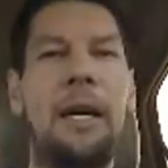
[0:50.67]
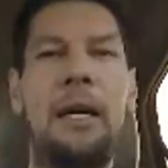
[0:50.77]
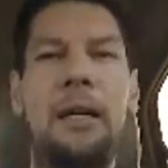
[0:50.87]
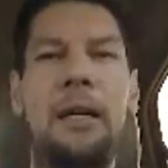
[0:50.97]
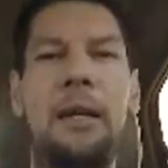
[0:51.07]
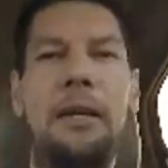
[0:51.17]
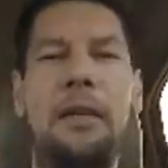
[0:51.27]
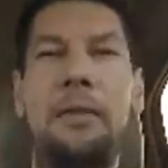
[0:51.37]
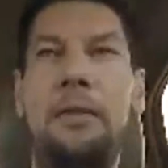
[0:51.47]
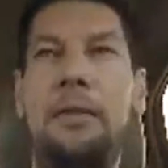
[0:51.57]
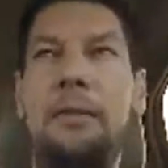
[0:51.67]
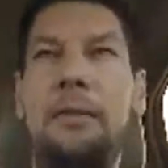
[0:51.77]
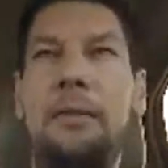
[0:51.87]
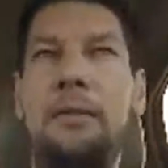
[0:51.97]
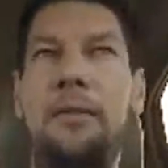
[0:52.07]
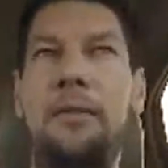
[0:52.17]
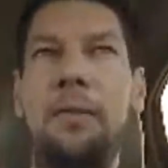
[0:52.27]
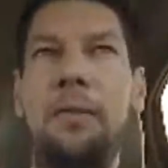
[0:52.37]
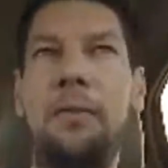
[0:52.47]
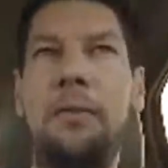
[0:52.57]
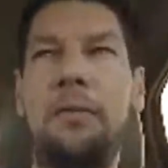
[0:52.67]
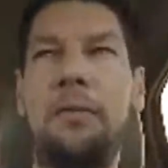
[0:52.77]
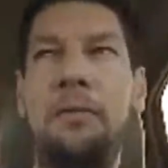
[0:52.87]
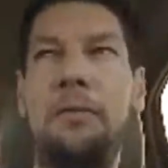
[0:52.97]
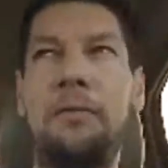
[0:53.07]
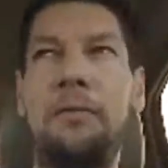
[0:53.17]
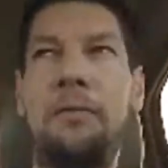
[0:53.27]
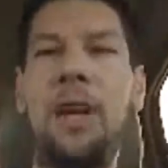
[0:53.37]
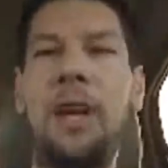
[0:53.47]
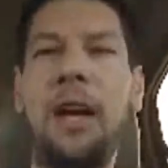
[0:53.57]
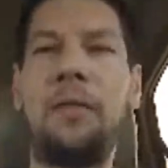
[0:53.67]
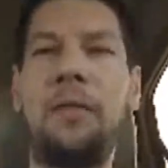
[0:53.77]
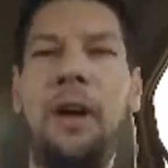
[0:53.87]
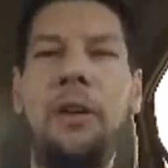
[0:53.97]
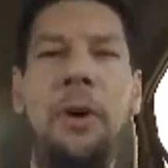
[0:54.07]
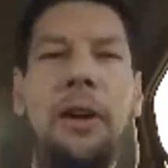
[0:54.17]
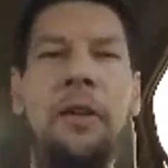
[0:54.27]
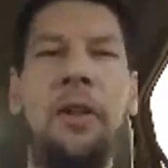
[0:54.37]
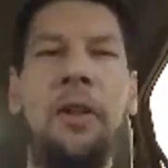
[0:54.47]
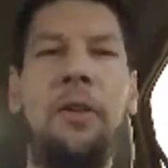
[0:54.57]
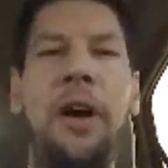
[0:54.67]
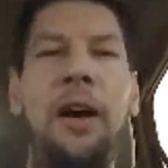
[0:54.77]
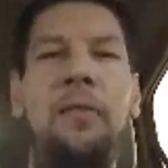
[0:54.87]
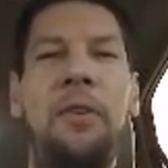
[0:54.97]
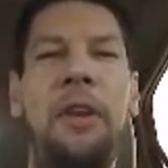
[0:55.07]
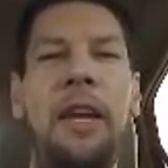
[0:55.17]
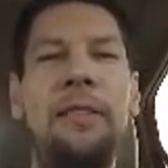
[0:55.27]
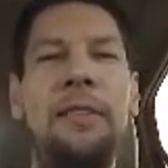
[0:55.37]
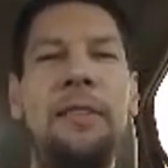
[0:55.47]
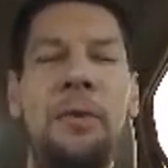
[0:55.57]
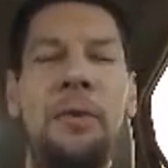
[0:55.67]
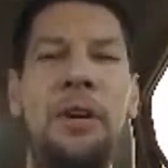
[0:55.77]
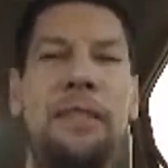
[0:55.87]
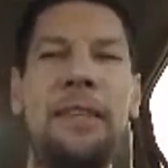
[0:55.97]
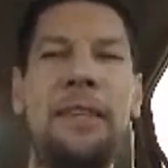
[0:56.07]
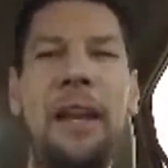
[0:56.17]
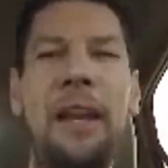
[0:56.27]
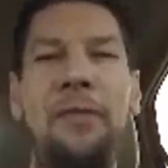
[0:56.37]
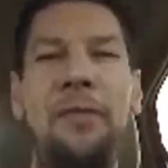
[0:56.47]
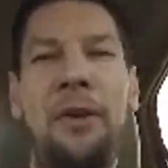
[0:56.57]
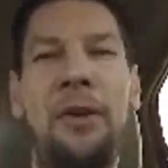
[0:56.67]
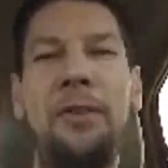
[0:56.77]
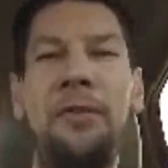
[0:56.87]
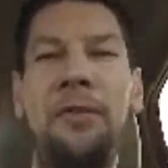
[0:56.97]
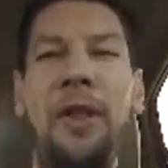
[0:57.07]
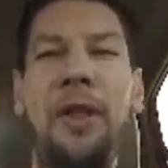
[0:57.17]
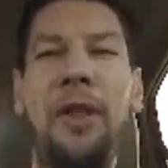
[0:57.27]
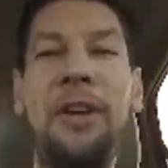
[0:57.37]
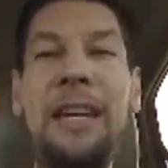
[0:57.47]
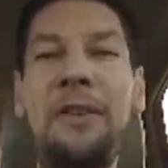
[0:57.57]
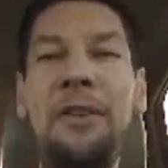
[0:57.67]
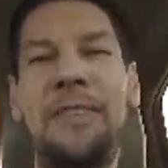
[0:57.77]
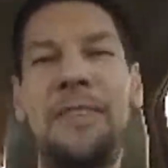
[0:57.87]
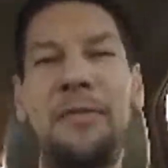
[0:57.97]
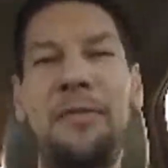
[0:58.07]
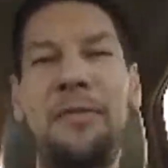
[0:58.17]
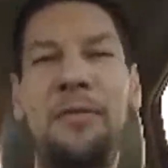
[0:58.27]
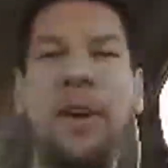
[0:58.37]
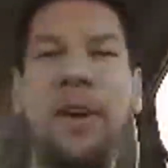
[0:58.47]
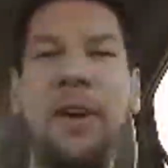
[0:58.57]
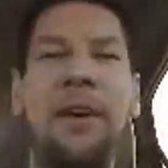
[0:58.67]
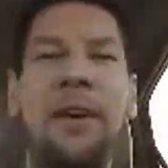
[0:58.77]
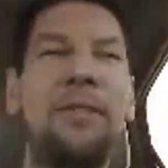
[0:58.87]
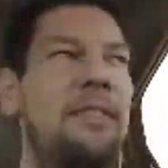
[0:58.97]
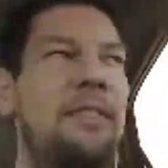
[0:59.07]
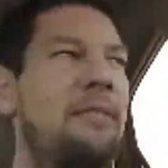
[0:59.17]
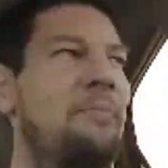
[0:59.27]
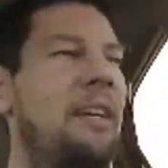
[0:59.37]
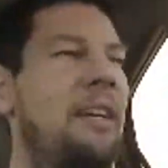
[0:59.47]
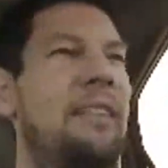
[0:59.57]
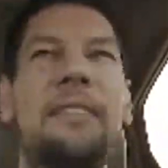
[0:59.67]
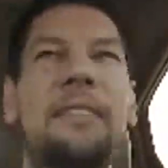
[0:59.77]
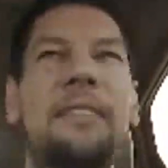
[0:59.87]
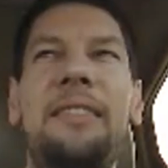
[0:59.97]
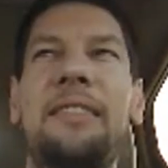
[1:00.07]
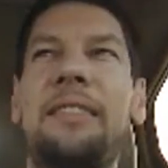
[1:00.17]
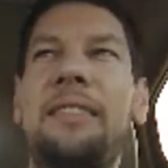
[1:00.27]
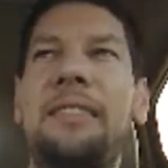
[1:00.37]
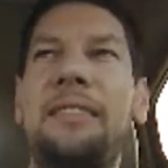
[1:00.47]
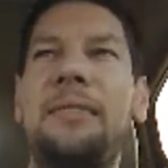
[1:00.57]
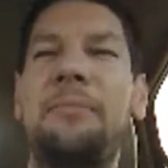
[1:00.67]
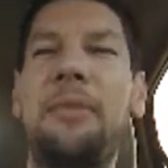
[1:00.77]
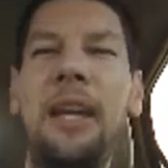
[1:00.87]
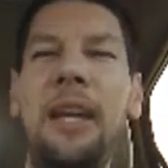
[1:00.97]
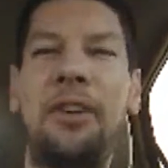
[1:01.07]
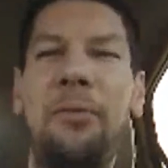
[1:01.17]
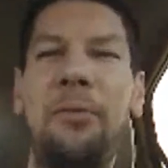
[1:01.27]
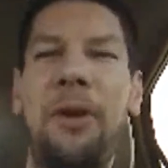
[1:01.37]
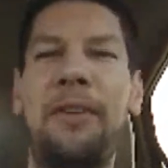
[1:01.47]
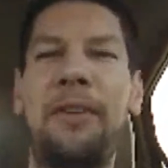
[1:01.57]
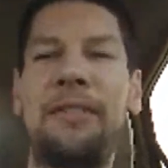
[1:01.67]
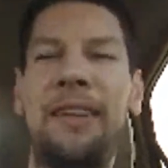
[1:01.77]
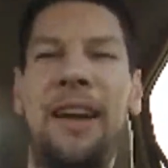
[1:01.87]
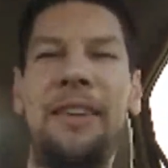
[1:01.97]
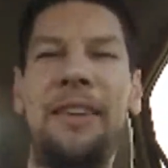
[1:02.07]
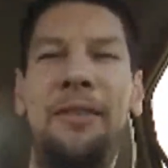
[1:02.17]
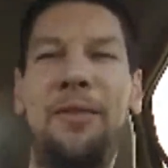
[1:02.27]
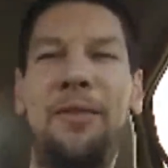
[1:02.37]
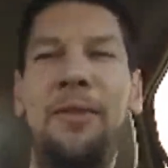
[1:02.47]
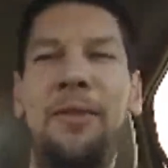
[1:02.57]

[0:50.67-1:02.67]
Uh, float. Well, it's got I don't know about a float valve. Okay, it doesn't. Well, it's kind of a float. It's a float needle, not a float valve. But yeah, it's a carburetor. It's got, a float.